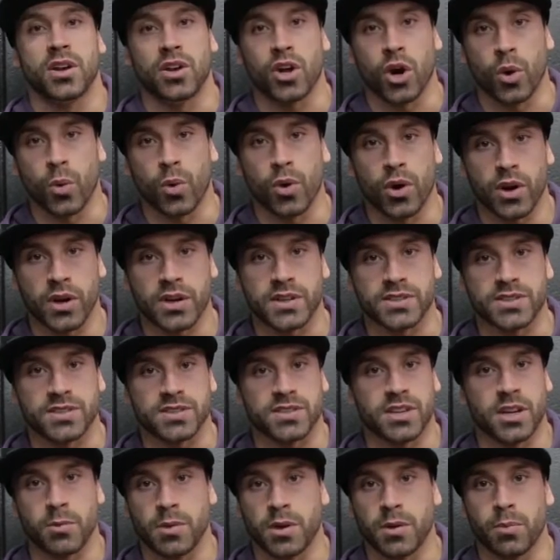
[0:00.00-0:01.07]
don't worry, because
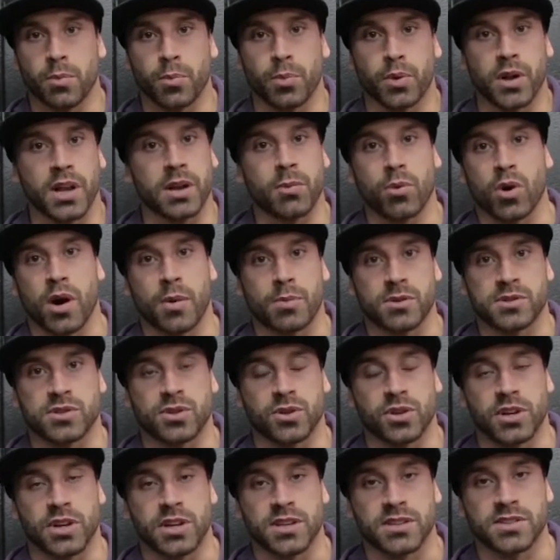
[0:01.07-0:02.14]
there's gonna be plenty more
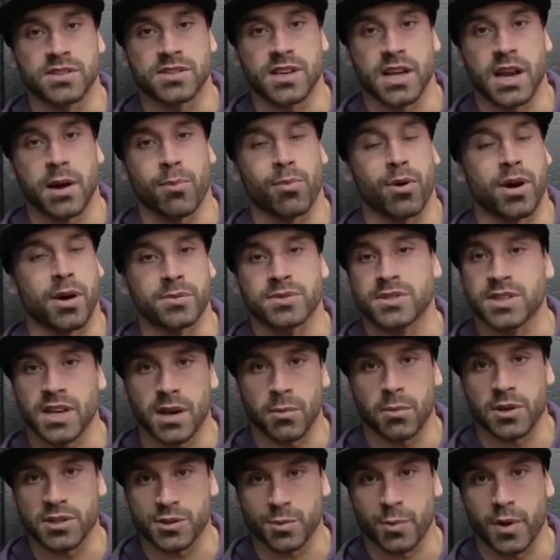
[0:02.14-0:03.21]
opportunities, and I promise to
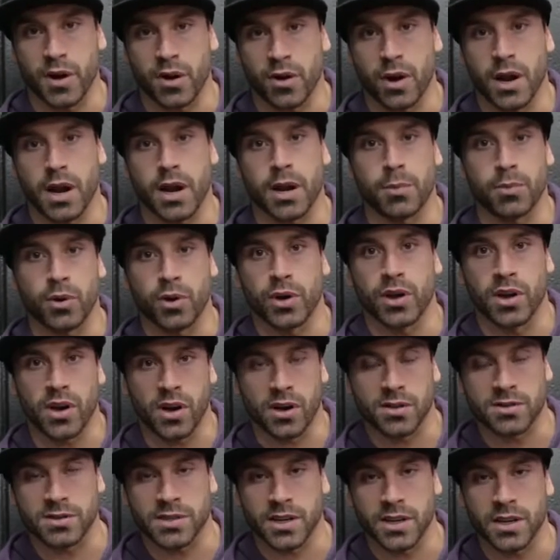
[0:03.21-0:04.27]
get much better at uploading
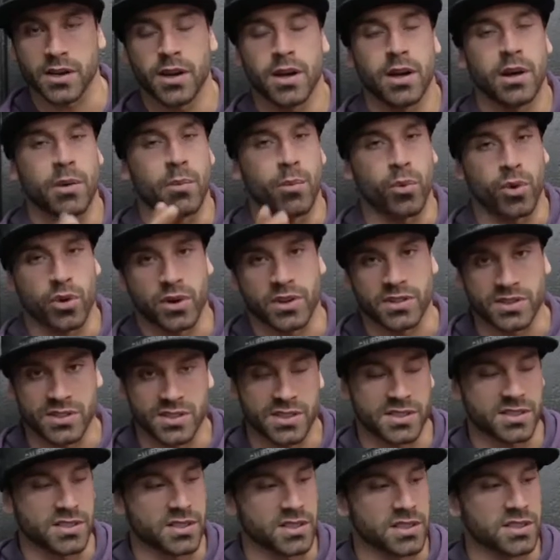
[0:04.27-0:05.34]
content more
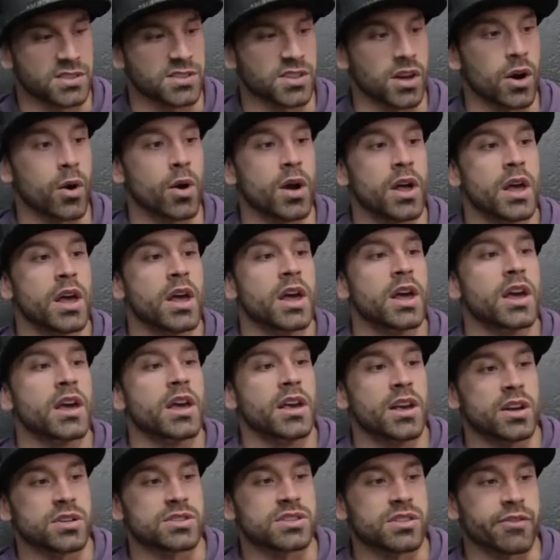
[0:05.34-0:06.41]
consistently. So
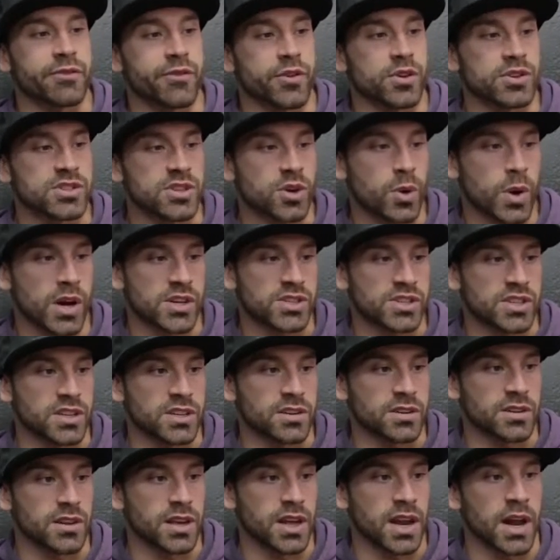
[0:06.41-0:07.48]
here's the first
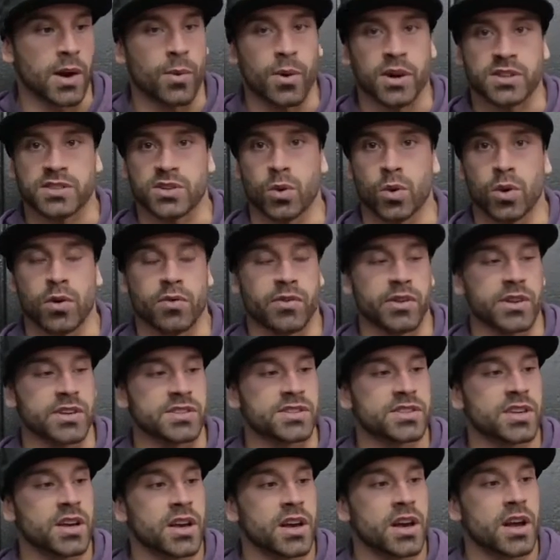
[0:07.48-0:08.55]
question, and I wanted to go over
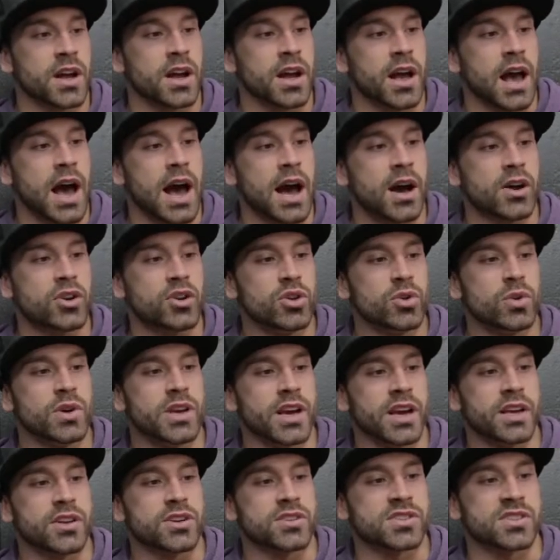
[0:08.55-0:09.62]
this. How do you
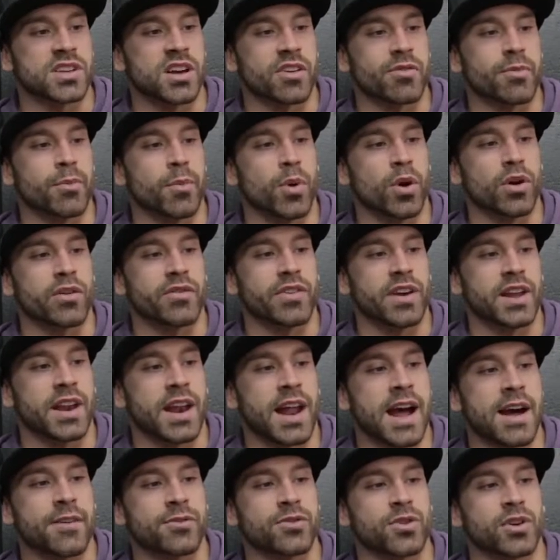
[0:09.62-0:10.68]
get yourself
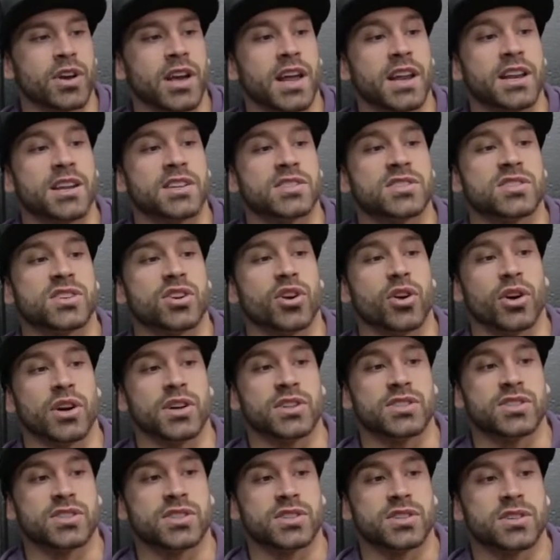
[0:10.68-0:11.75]
motivated after getting
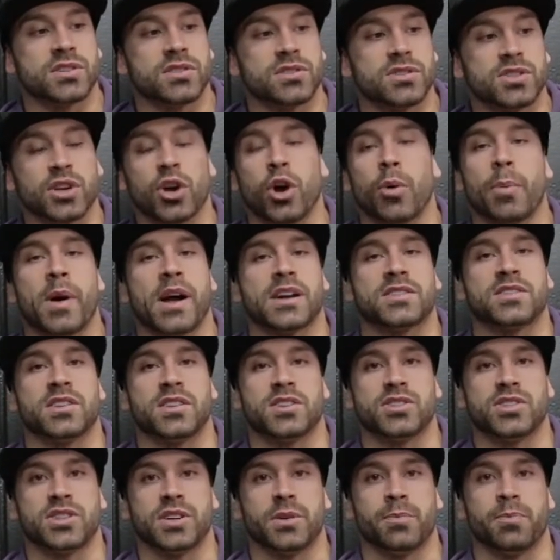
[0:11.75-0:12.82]
discouraged to go back to
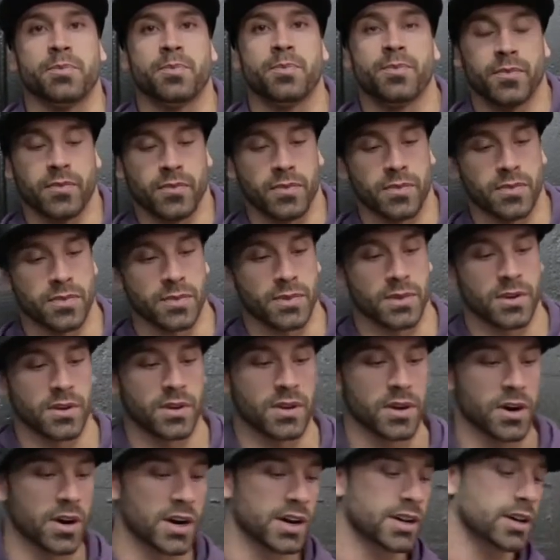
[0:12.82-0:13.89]
the gym?
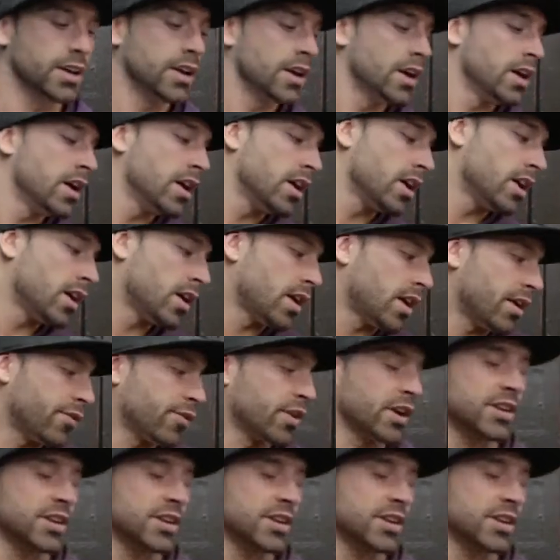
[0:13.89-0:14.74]
All right, I